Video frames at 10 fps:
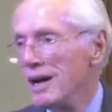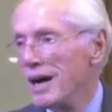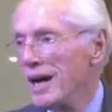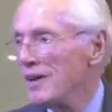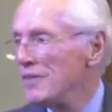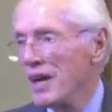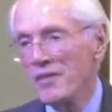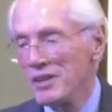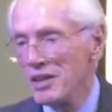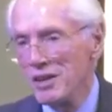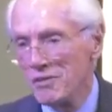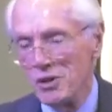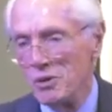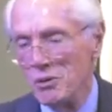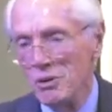I have nothing to give
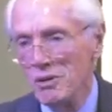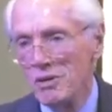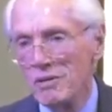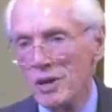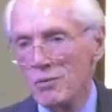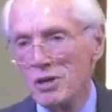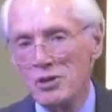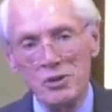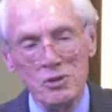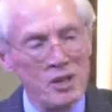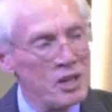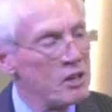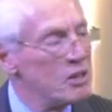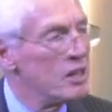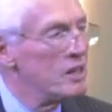you that will do you any
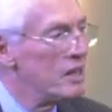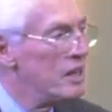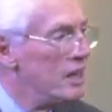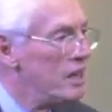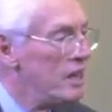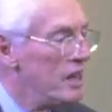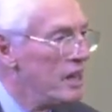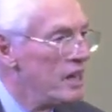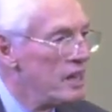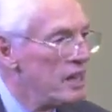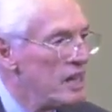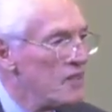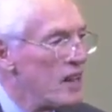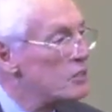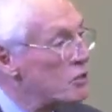good.
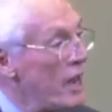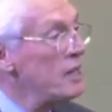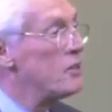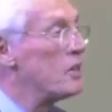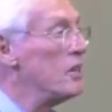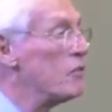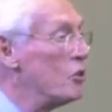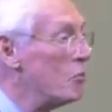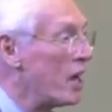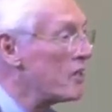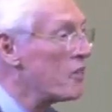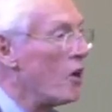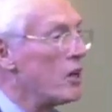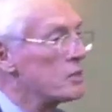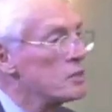If I tried to give you my
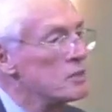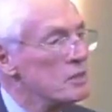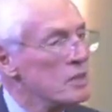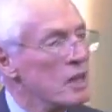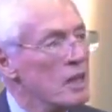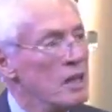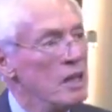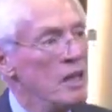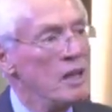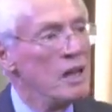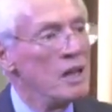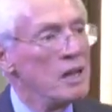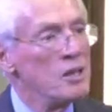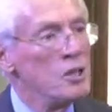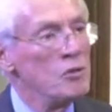thoughts,
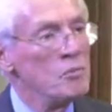you